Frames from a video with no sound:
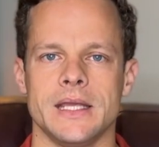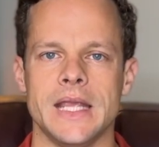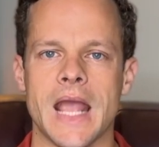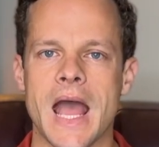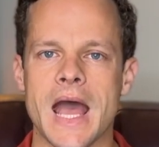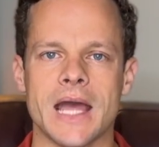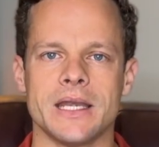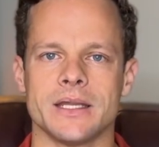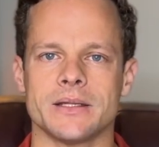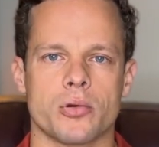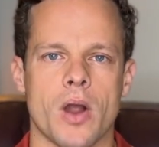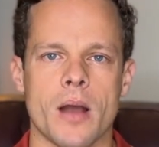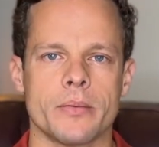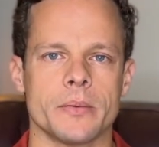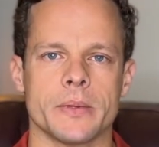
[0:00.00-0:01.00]
He had
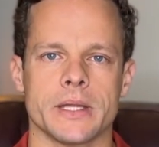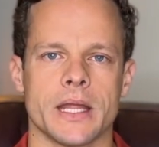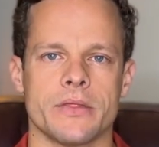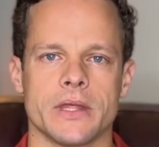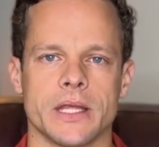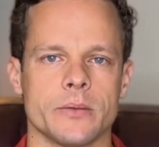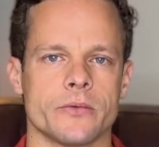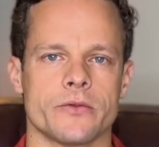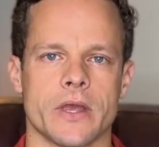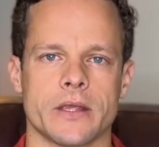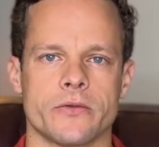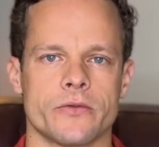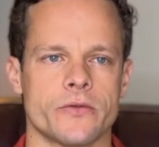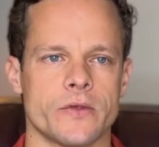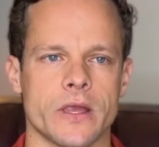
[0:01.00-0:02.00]
probably, I think it was
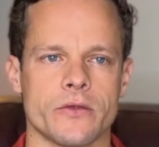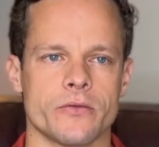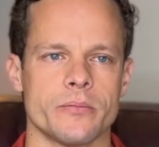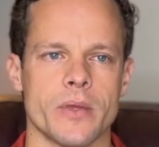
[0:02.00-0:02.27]
like six